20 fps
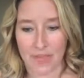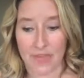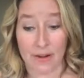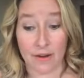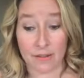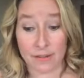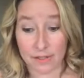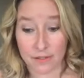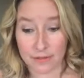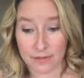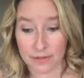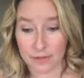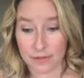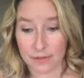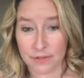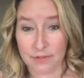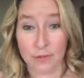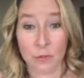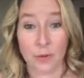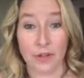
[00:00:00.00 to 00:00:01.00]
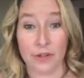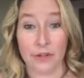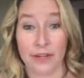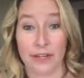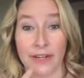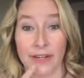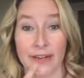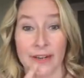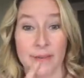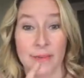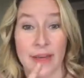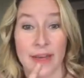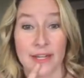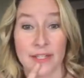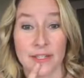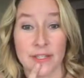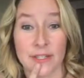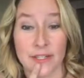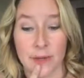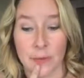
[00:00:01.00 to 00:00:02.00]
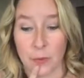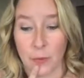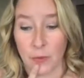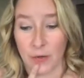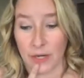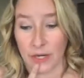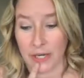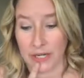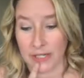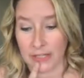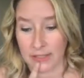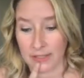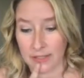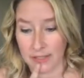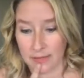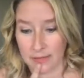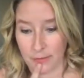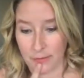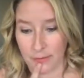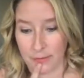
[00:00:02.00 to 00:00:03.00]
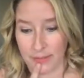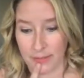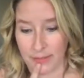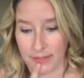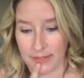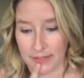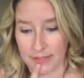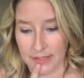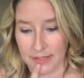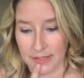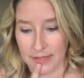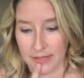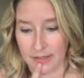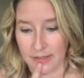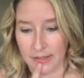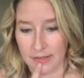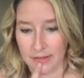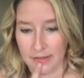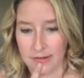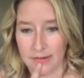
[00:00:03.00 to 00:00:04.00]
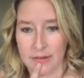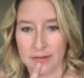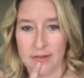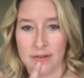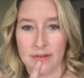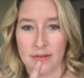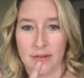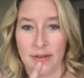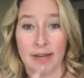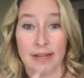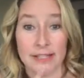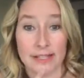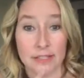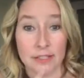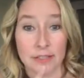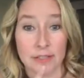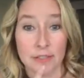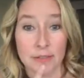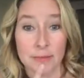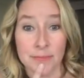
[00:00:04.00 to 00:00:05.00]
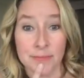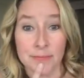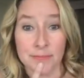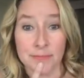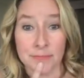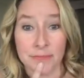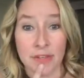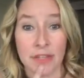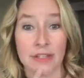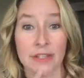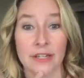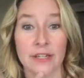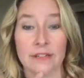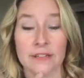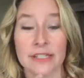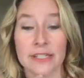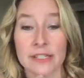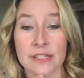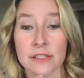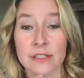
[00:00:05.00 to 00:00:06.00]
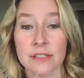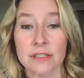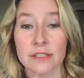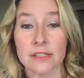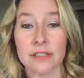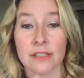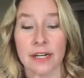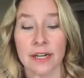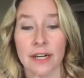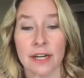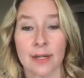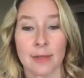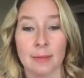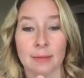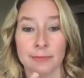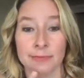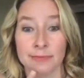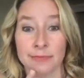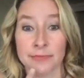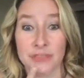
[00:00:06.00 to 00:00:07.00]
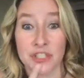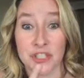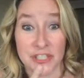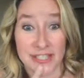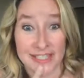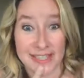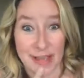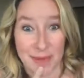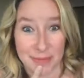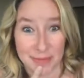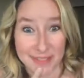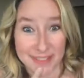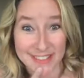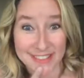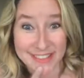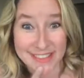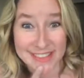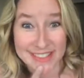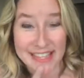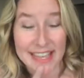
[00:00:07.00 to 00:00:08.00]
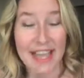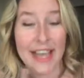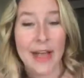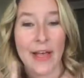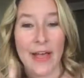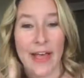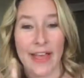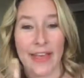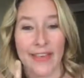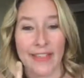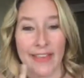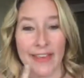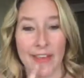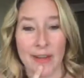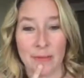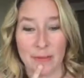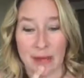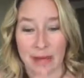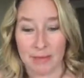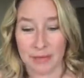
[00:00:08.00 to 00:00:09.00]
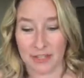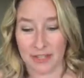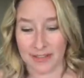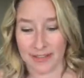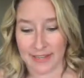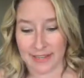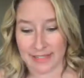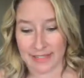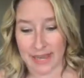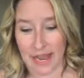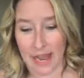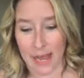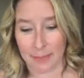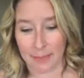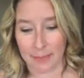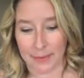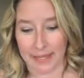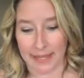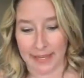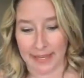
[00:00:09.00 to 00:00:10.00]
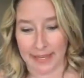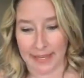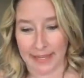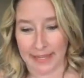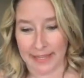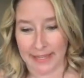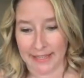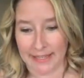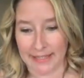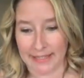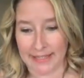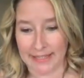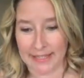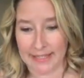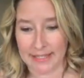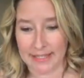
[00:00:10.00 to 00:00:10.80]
also, for those of you wondering, I'm wearing, what am I wearing today? Icicle, a layer of icicle, she's apples, and then bombshell on top, and